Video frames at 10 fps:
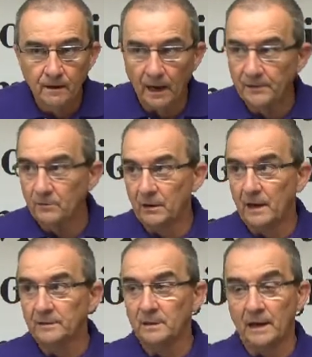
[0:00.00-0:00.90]
I don't
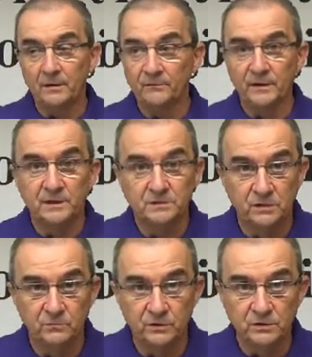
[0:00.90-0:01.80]
I, I don't think
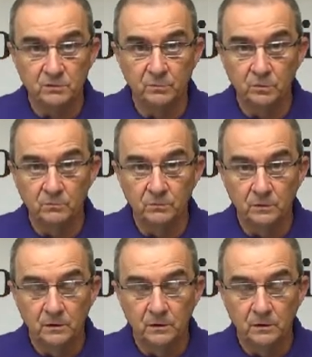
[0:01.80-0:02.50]
that's unreasonable.